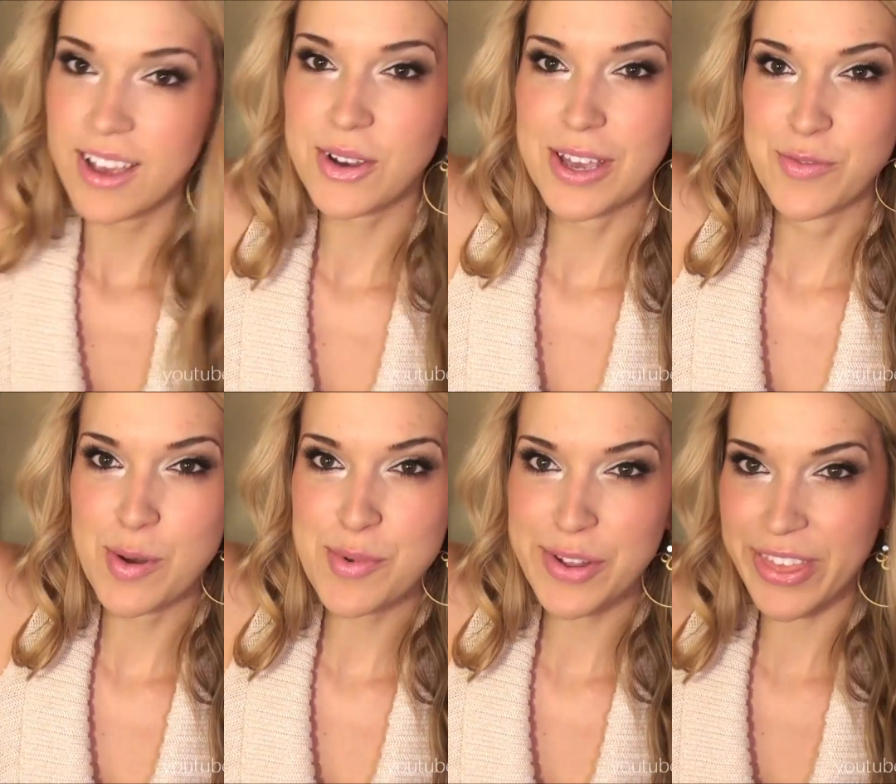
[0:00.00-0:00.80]
Oh, I have
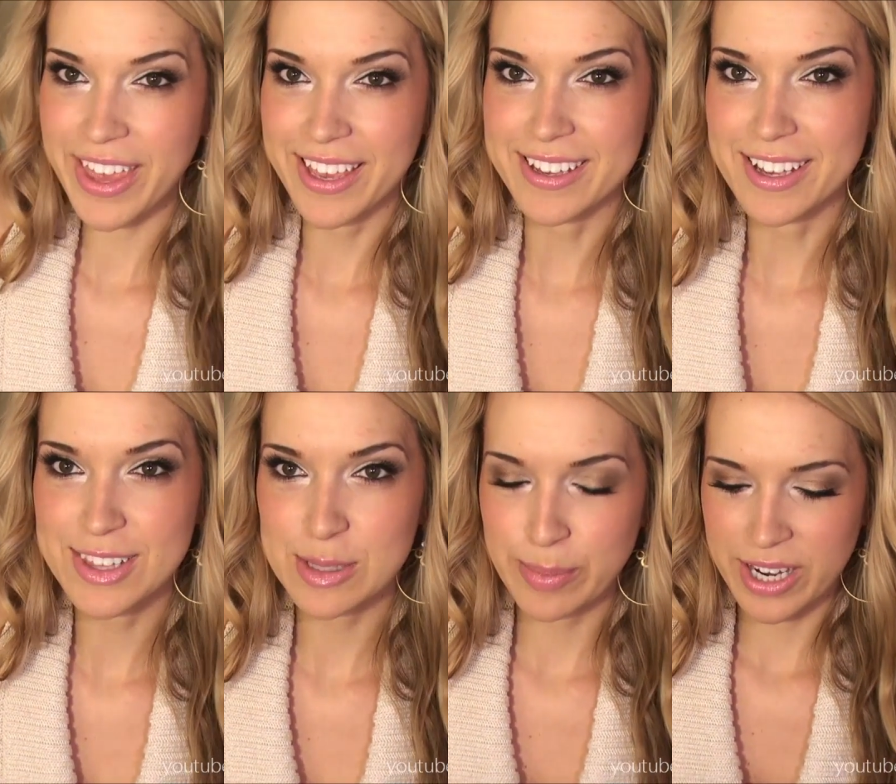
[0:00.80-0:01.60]
one more thing. A
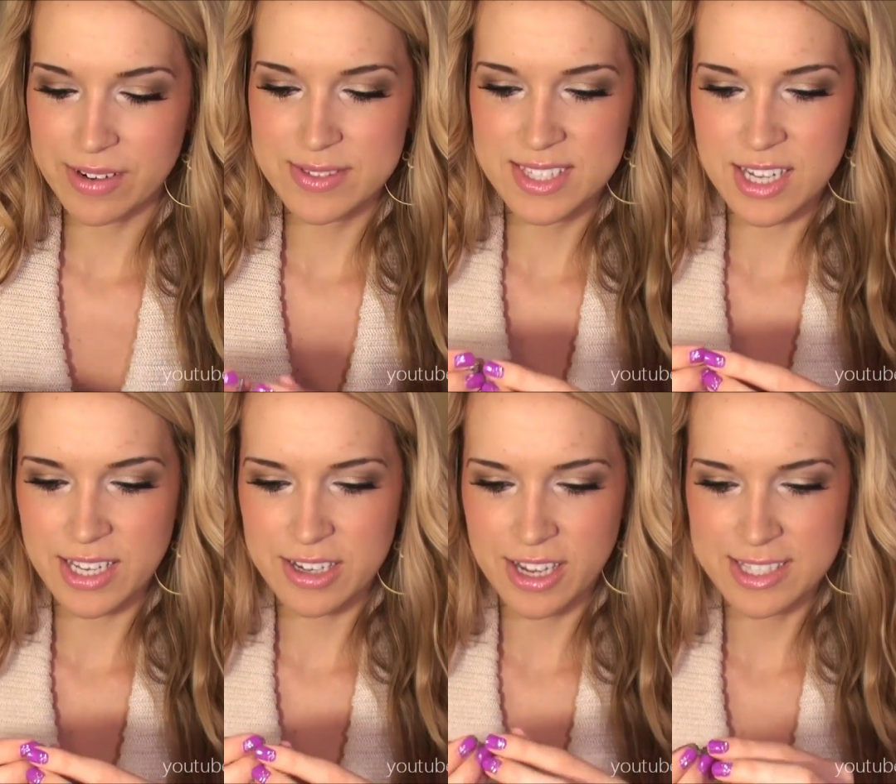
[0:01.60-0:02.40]
little pair of
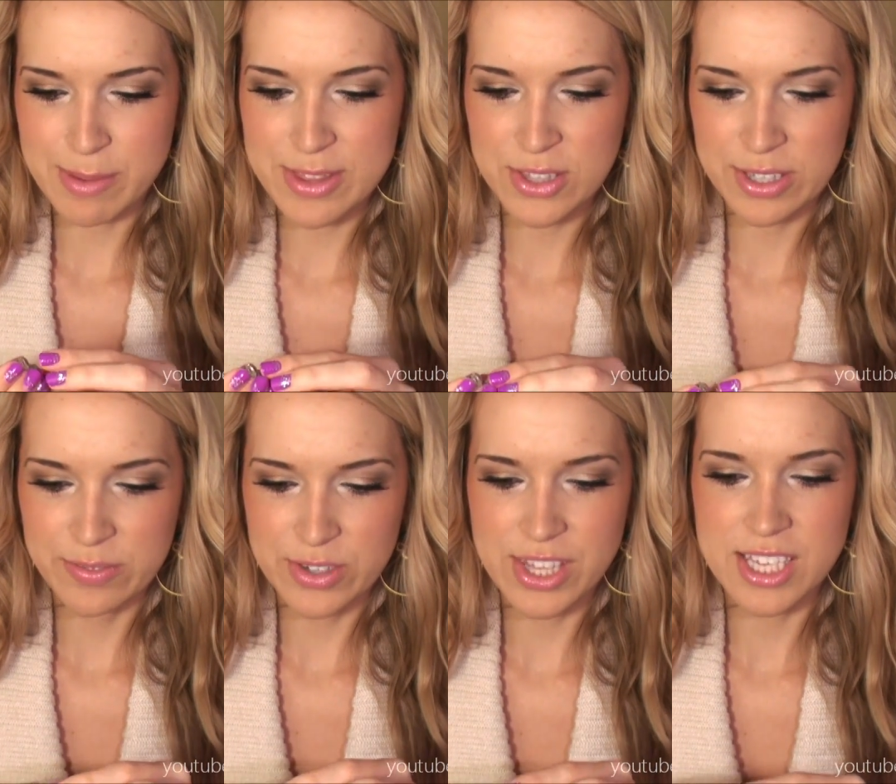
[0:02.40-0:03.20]
stud earrings. I've been
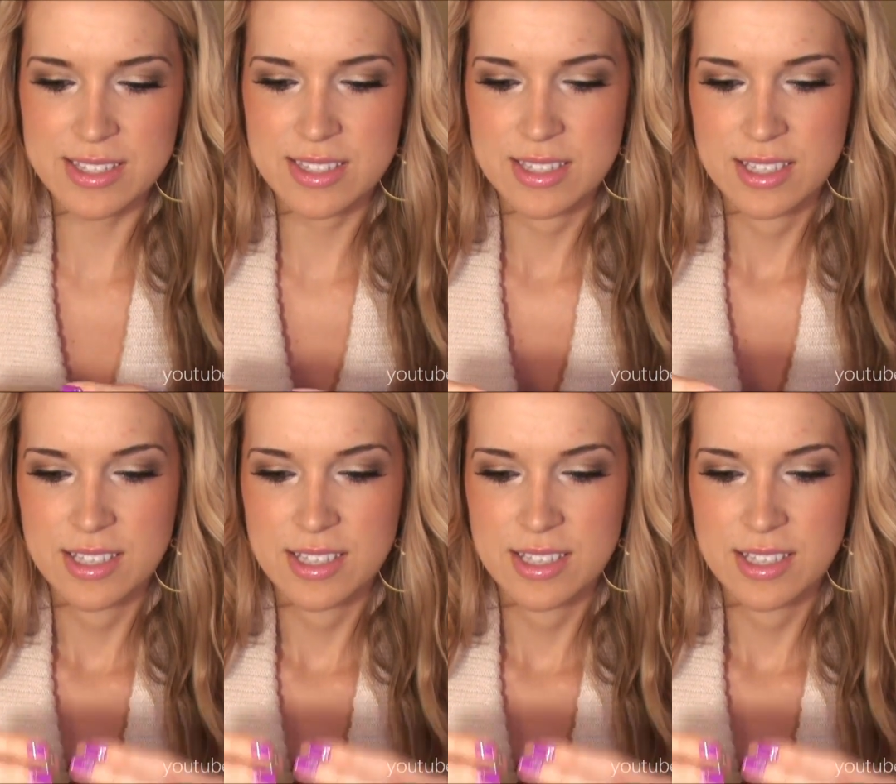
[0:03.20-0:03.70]
looking for these.